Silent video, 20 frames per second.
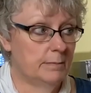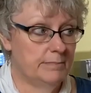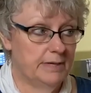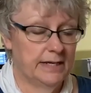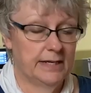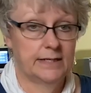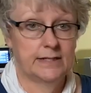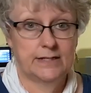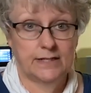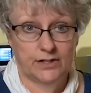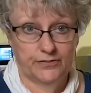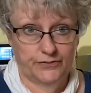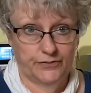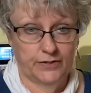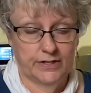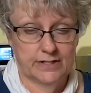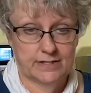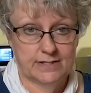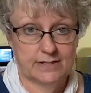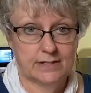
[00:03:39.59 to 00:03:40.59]
a big
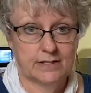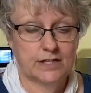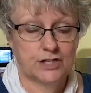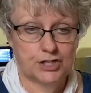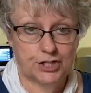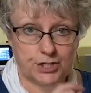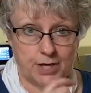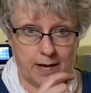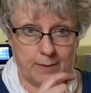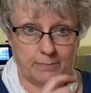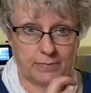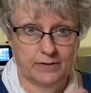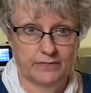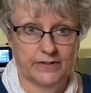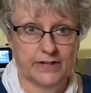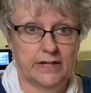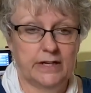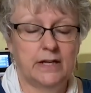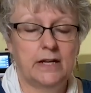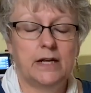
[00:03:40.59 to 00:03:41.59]
difference, the shape
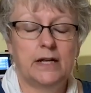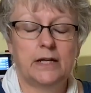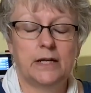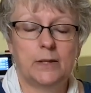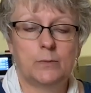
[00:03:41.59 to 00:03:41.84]
of it,